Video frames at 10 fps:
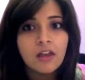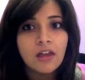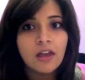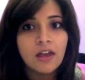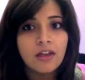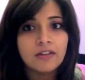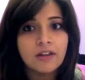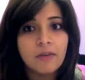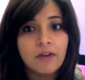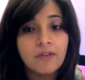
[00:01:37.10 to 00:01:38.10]
And
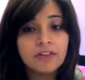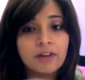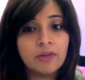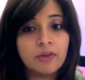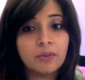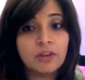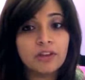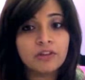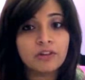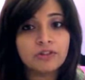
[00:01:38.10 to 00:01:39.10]
every time you
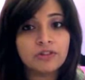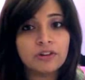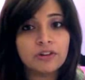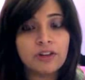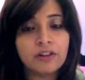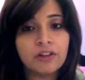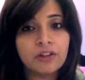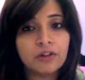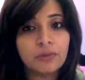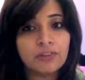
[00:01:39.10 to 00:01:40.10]
restart your calculator,
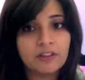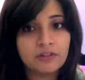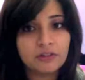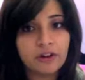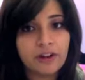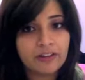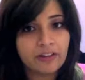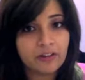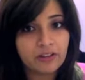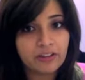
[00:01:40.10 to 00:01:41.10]
reset your
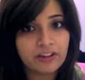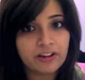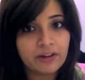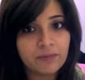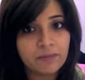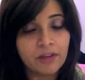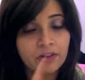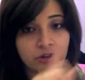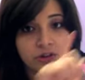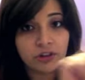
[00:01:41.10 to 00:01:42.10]
calculator, make
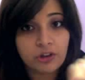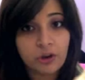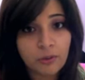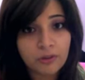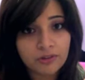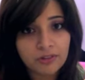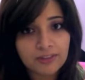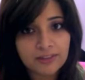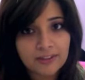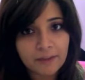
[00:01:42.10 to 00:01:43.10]
sure you always do this
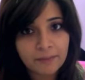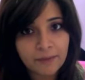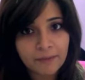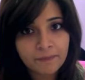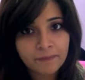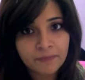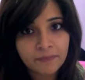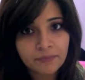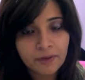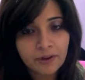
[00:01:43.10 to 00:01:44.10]
step.
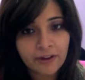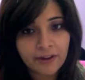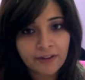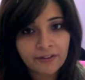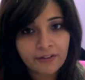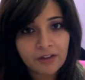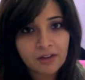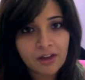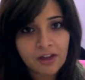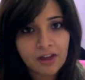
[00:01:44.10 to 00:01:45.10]
Okay,
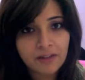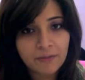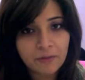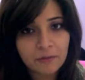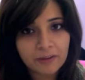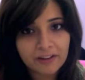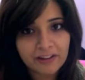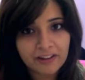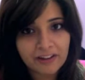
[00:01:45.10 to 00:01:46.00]
and let me repeat it.